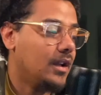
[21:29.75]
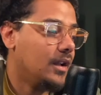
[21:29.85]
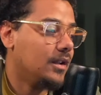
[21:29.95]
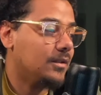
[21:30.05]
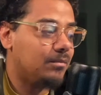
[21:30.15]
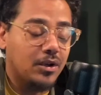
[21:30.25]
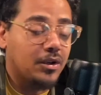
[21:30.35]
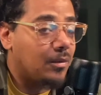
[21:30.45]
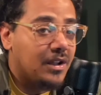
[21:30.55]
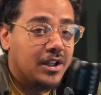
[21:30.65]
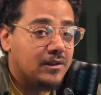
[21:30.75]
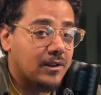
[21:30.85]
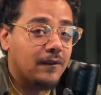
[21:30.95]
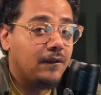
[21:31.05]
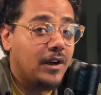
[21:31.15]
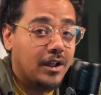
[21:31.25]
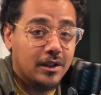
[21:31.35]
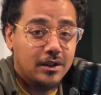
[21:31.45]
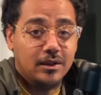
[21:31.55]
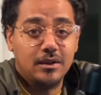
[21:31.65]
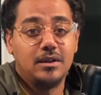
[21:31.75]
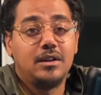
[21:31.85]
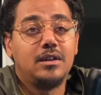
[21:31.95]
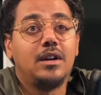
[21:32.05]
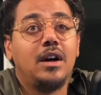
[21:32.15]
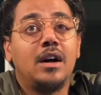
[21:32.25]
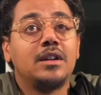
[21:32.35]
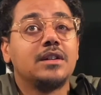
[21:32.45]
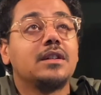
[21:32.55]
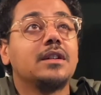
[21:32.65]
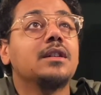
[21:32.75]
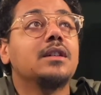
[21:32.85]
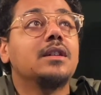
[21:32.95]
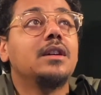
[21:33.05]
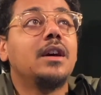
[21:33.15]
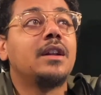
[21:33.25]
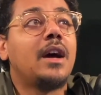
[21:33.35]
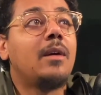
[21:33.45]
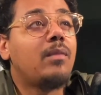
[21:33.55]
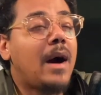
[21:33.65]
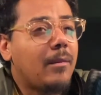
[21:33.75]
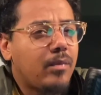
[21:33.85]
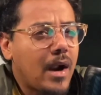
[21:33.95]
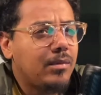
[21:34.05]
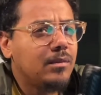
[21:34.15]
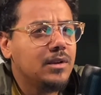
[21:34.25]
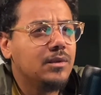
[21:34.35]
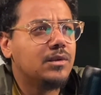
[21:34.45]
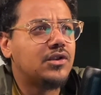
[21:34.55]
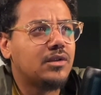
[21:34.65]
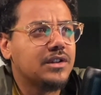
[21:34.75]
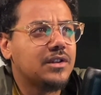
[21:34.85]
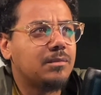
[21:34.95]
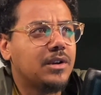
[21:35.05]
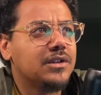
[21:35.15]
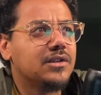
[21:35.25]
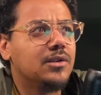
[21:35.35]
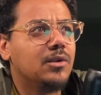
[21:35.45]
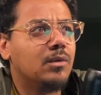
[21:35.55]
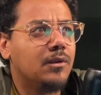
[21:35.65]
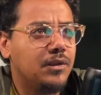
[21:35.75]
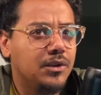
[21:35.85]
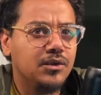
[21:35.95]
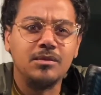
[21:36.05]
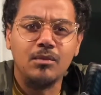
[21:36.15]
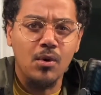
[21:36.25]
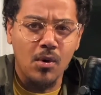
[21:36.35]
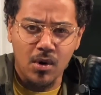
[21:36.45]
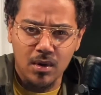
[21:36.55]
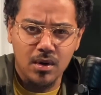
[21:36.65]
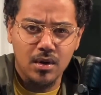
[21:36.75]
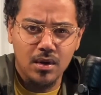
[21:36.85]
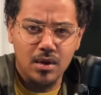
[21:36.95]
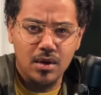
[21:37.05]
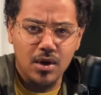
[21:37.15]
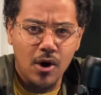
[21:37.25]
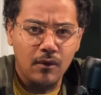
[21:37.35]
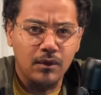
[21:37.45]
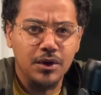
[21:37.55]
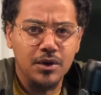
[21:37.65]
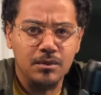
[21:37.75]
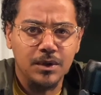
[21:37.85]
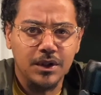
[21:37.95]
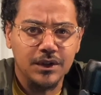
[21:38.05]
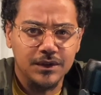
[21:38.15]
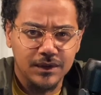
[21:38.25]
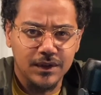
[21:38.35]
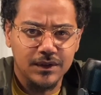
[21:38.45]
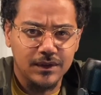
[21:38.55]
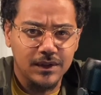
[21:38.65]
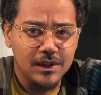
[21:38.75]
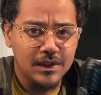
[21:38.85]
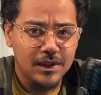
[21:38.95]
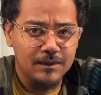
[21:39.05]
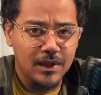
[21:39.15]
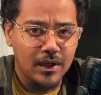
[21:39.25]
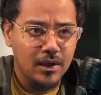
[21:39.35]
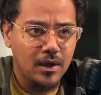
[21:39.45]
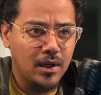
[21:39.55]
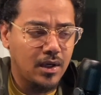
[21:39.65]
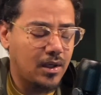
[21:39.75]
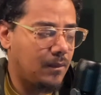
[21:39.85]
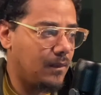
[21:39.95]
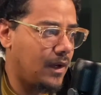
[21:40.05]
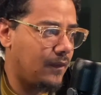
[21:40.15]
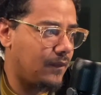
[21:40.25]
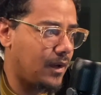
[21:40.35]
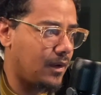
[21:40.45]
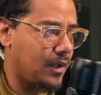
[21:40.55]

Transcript: Bro, nobody gives a fuck, honestly. And I probably would trust a person who reviews more over you, because this seems like a very